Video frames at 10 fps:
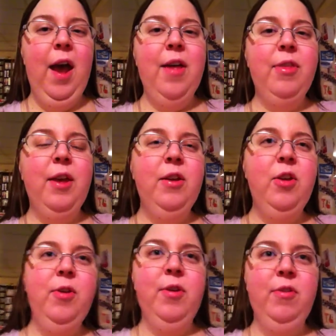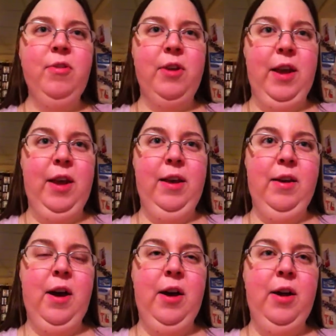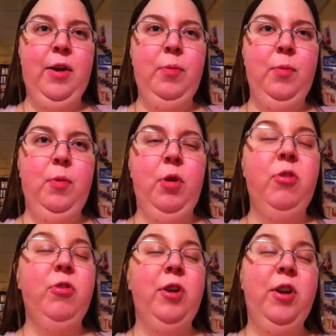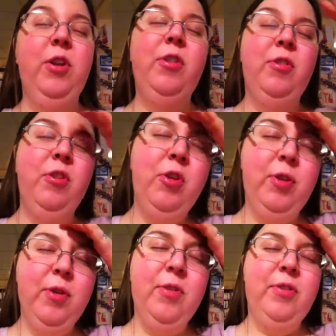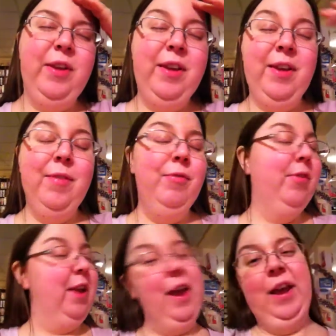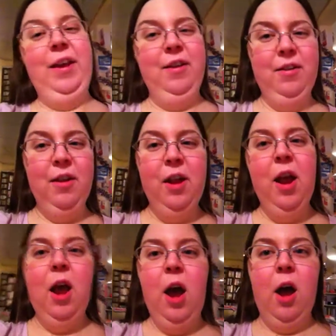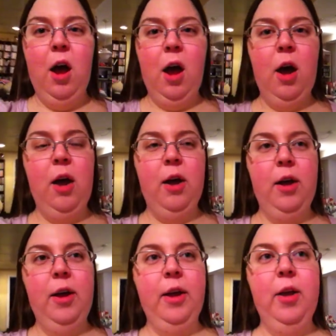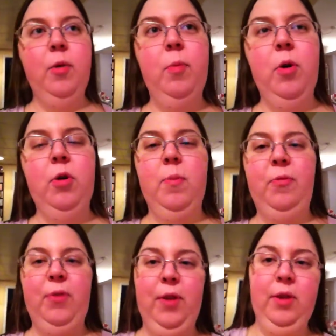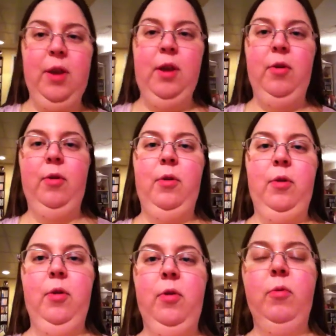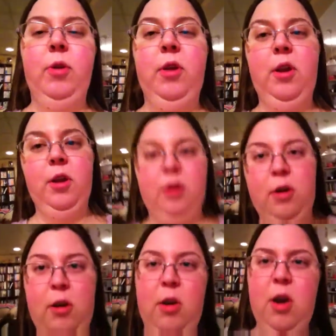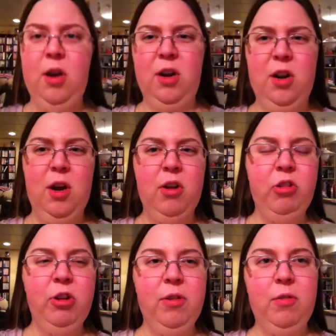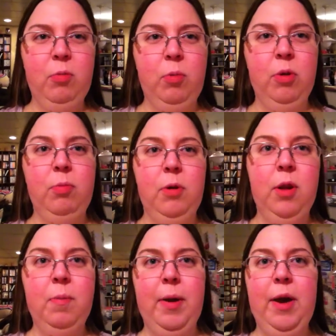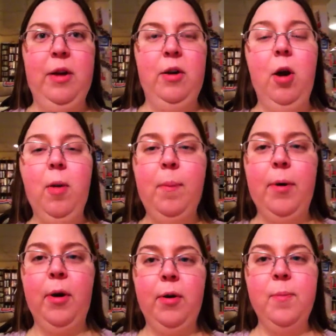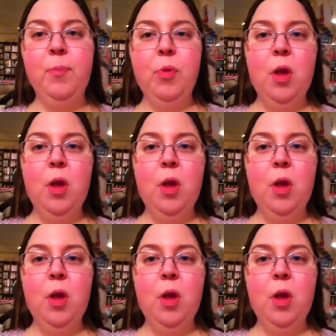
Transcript: and then New Year's Day, I or sorry, New Year's Eve day, I woke up feeling really kind of nauseous with really bad heartburn